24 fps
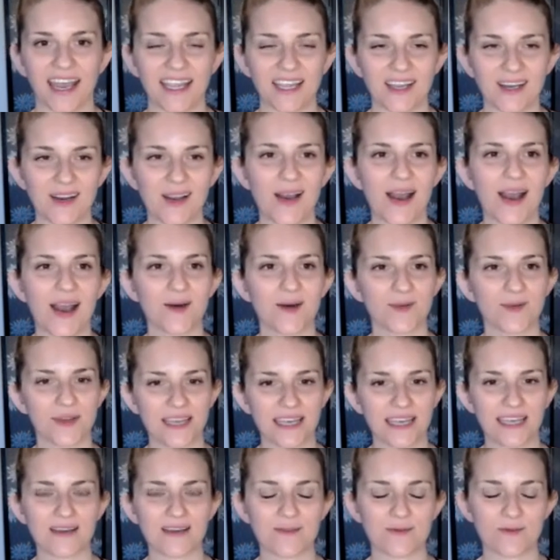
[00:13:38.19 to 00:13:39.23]
You know how
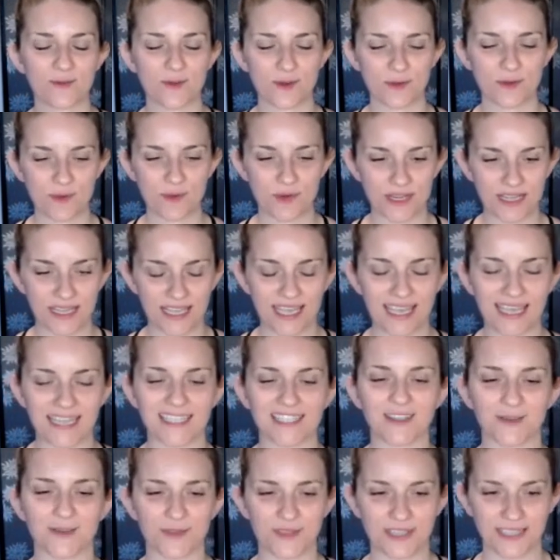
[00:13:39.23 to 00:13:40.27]
we would put
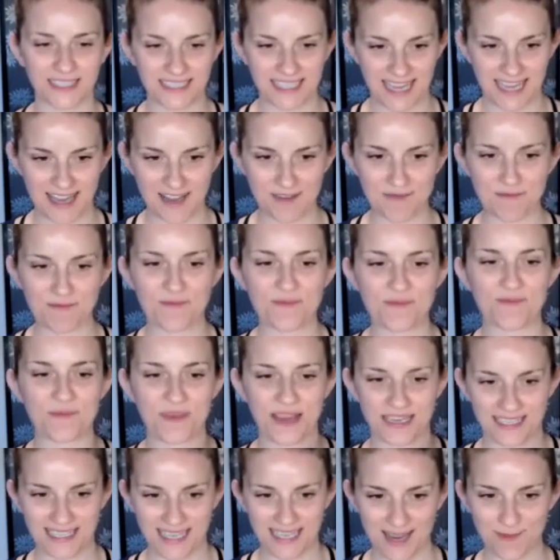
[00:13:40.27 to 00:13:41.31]
kids through the same
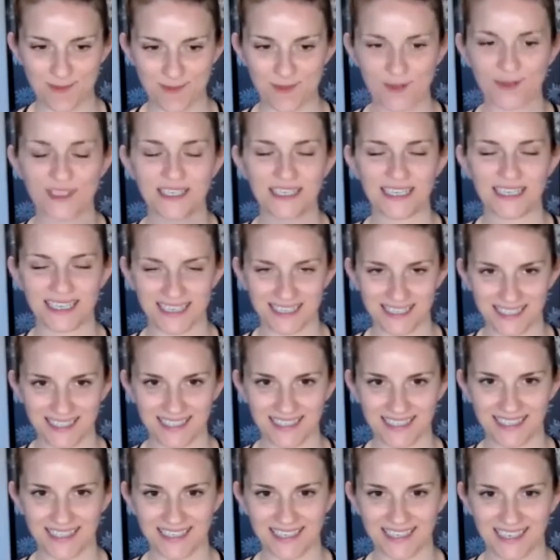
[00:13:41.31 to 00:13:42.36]
bedtime routine
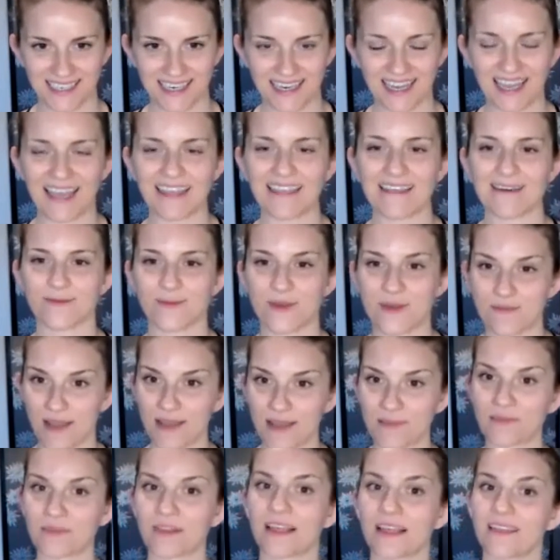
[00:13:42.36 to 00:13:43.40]
and then we
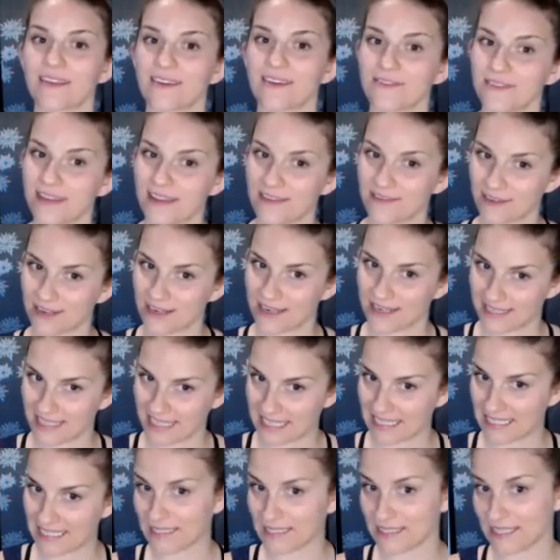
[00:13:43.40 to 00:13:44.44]
might play their favorite
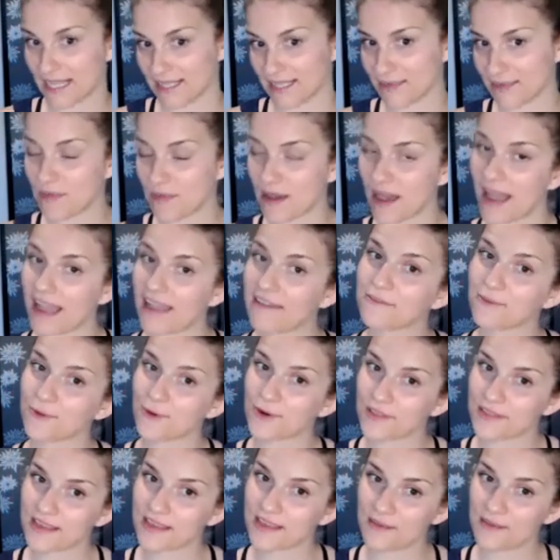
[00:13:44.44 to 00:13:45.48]
like lullaby
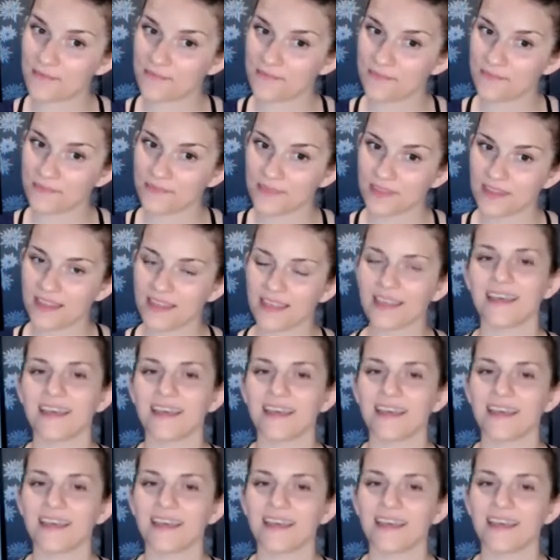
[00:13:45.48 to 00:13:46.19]
for them?